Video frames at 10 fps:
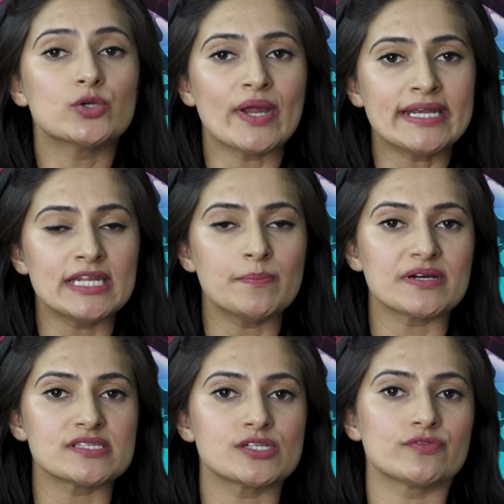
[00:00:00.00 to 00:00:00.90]

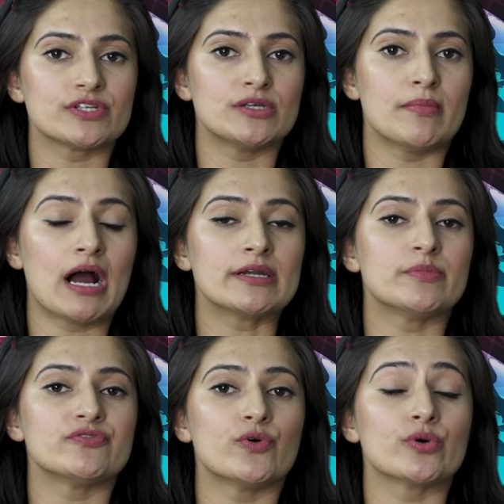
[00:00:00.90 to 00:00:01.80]
20% of the demand
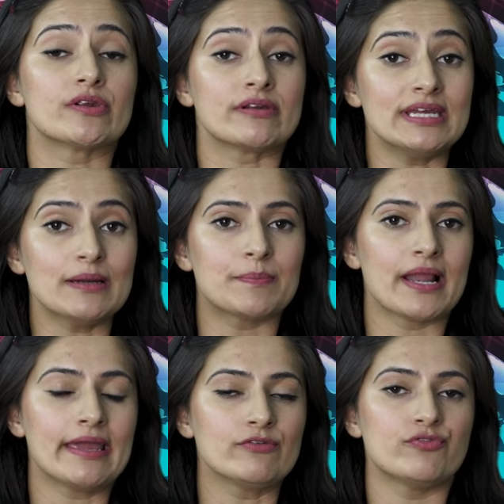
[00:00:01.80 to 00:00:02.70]
before
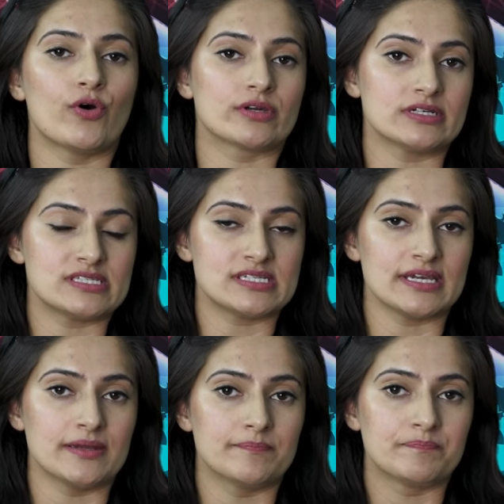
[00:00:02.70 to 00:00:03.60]
reapplying for a
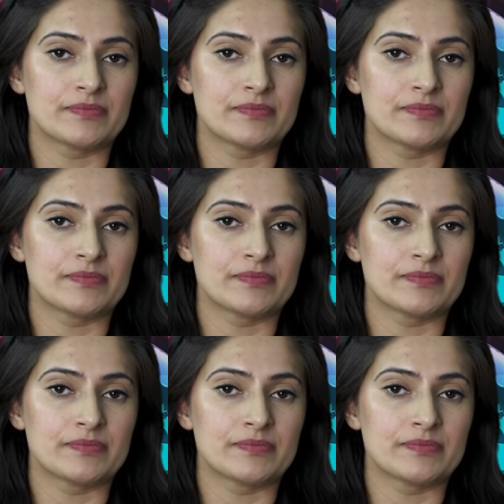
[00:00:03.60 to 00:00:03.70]
stay.